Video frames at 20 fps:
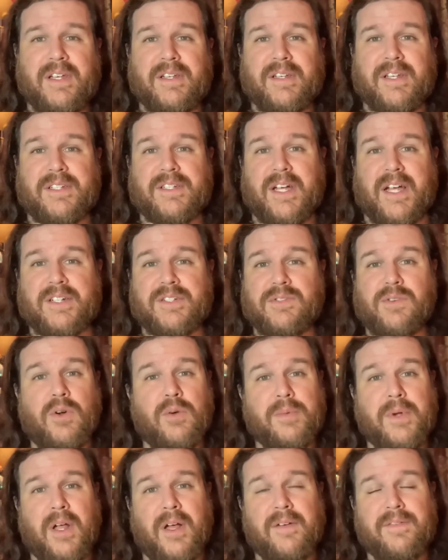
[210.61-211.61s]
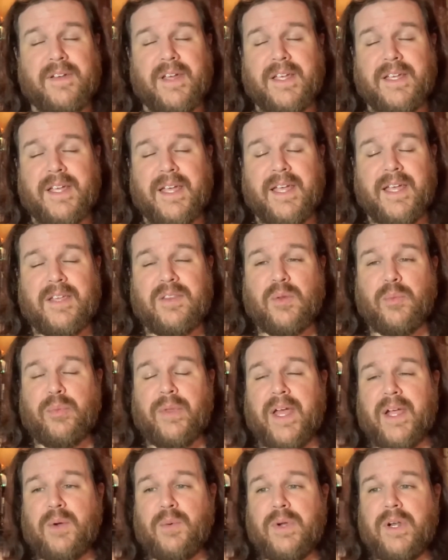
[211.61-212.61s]
Natasha Romanoff, aka the
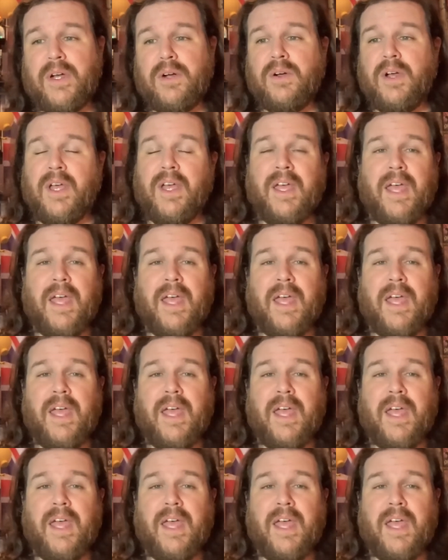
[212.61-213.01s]
Black Widow,